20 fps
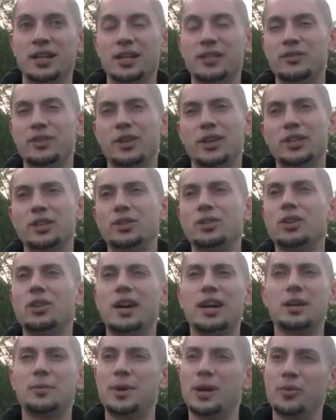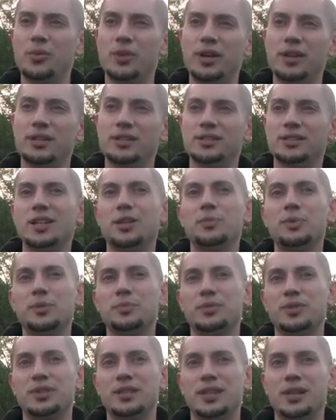Even though I don't go out of my way to tell
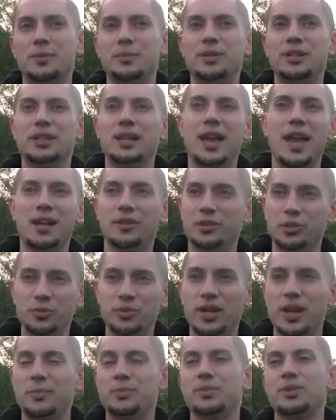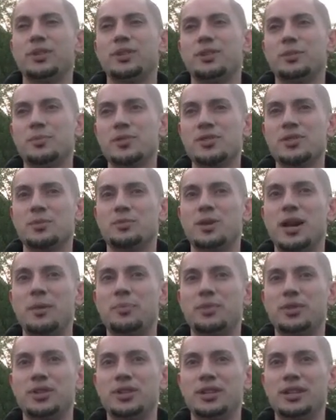people that I'm an Arab rapper or a Muslim
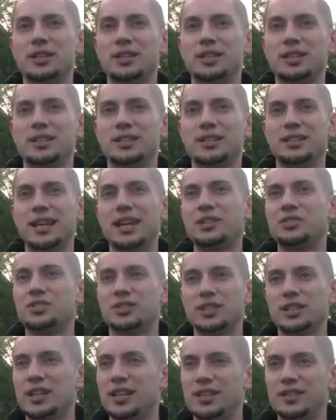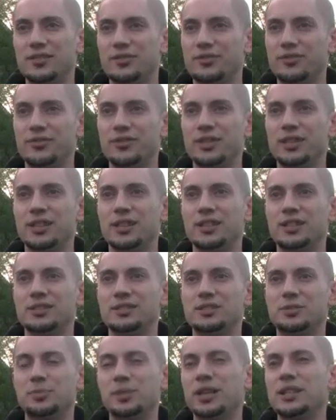rapper, it naturally kind of
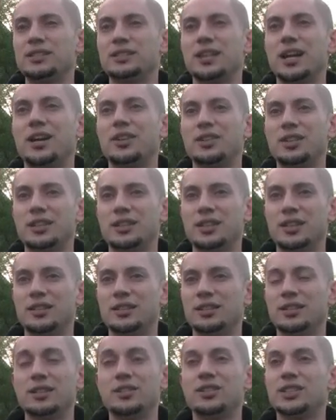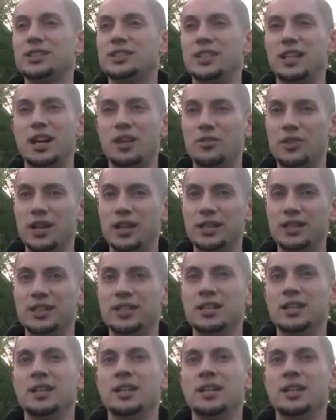just plays out in the lyrics that I write,